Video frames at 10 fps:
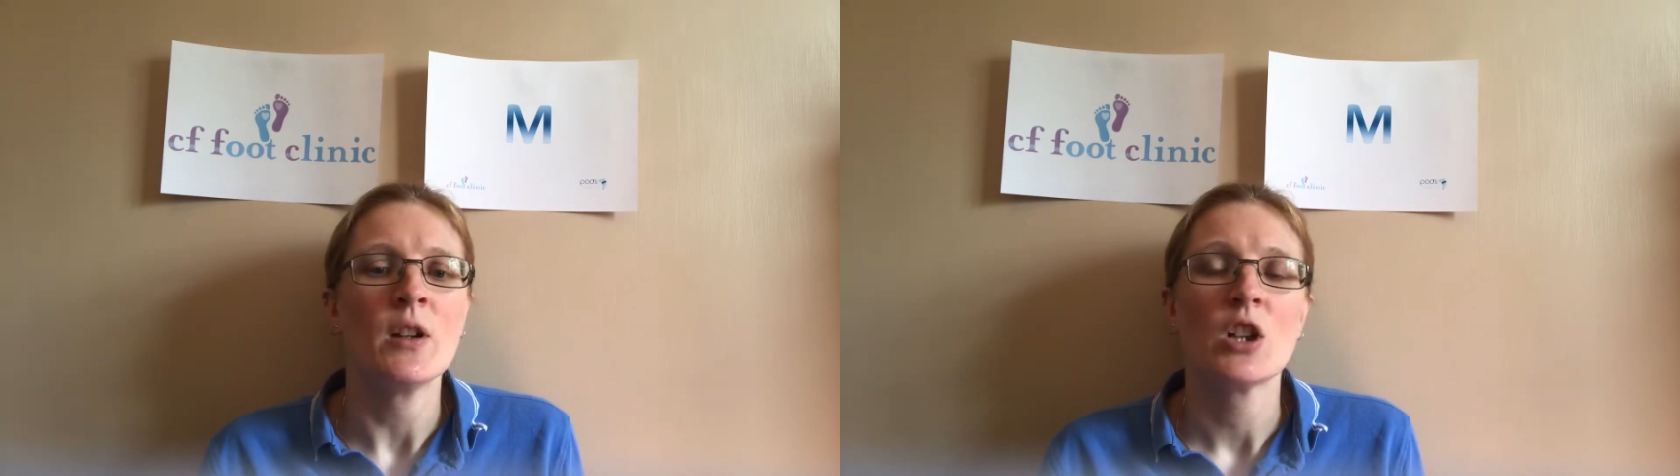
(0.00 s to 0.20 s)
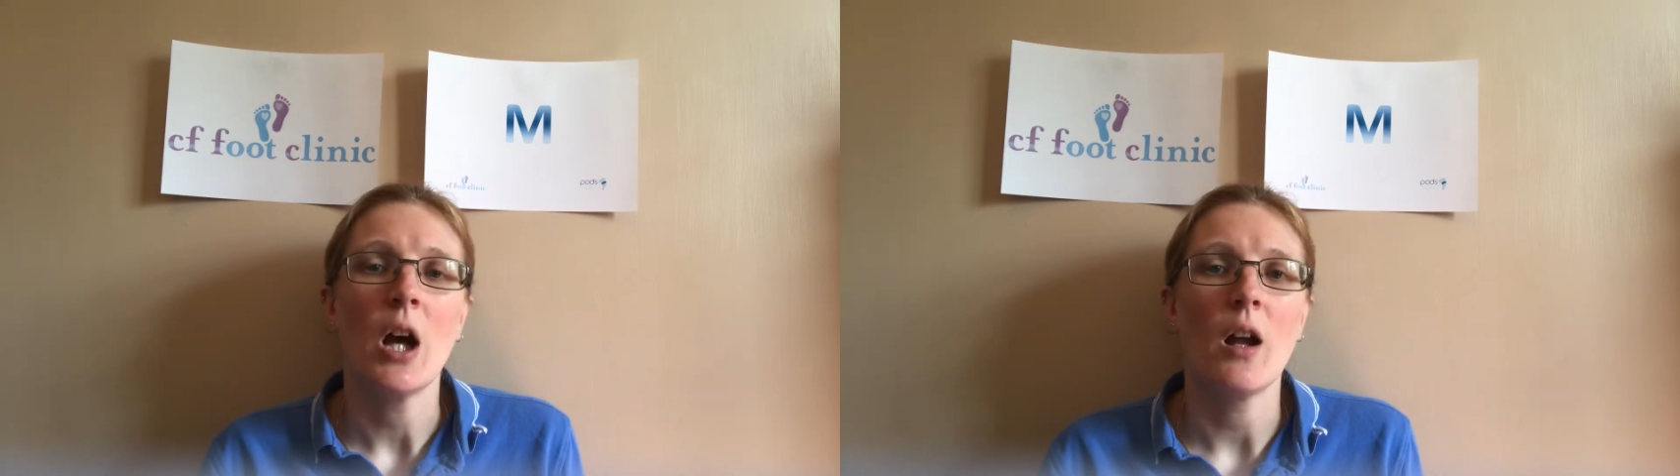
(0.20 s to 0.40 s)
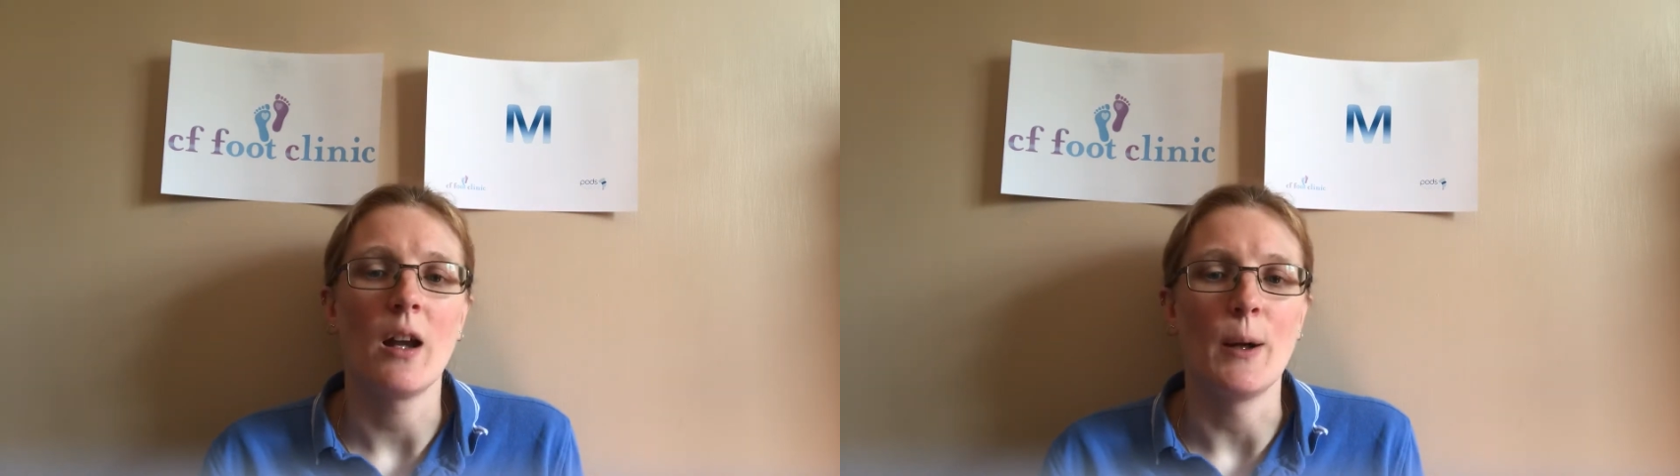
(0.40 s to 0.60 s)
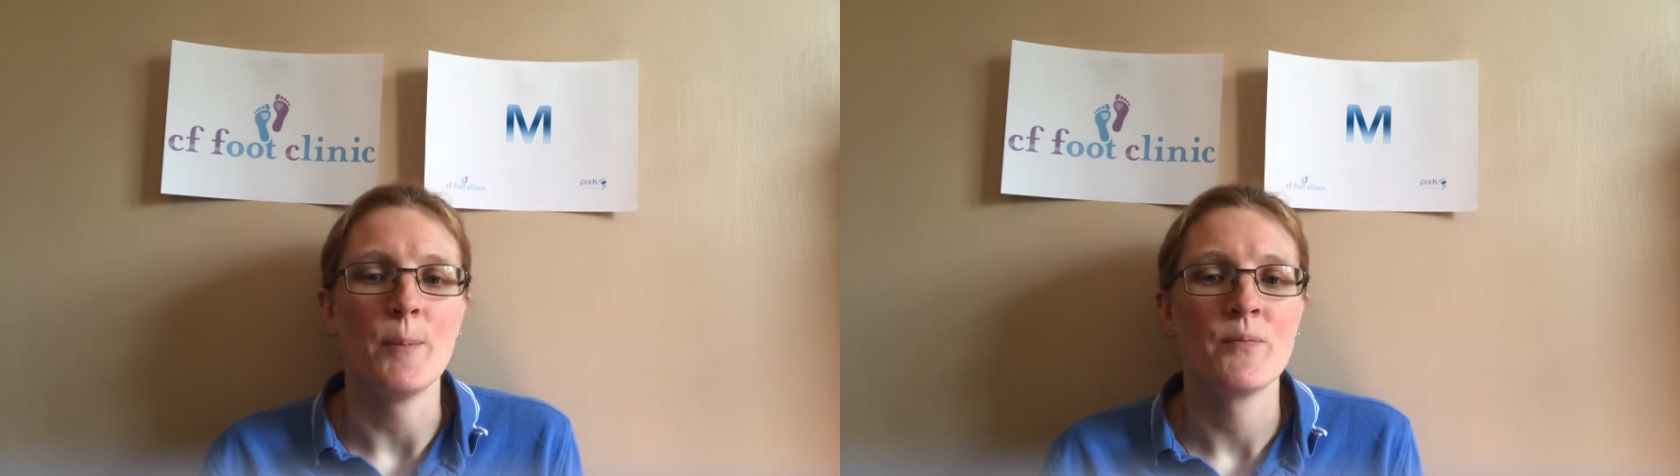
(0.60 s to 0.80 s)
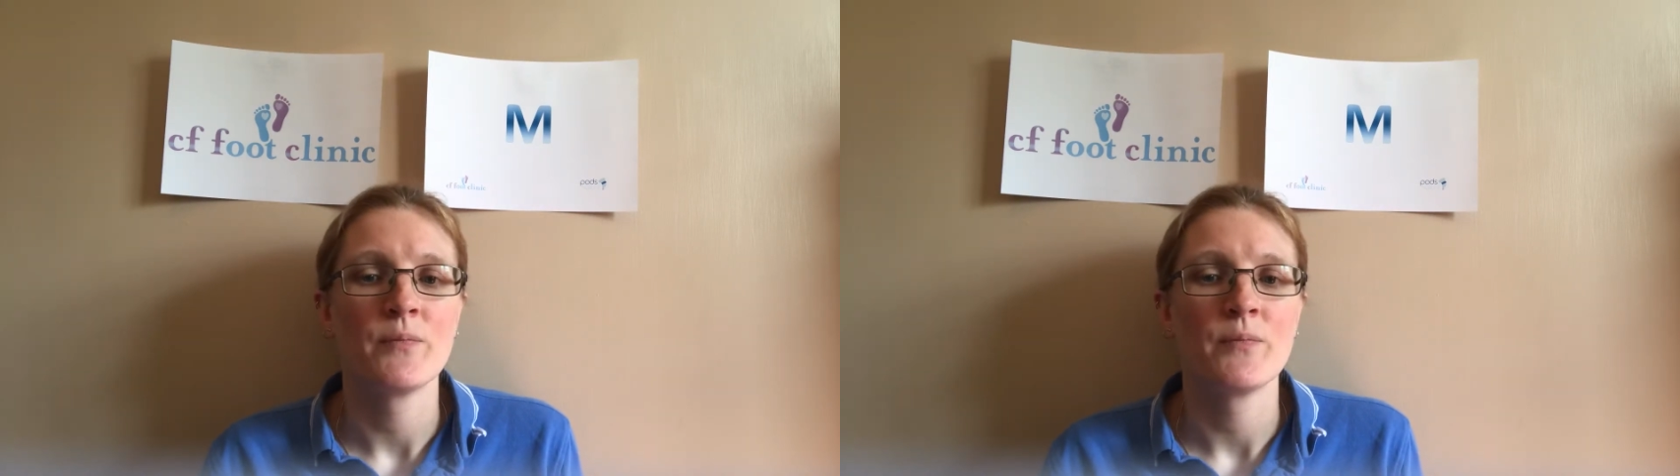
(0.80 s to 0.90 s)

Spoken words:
Colour.